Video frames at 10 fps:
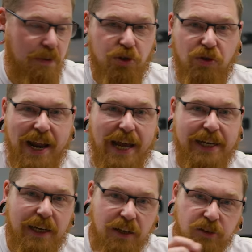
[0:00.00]
try
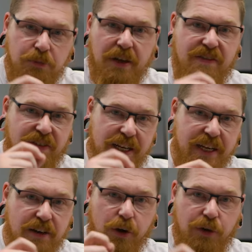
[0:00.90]
adding a little bit of
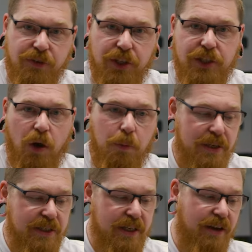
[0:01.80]
vinegar over the top
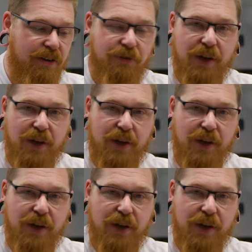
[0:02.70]
and see if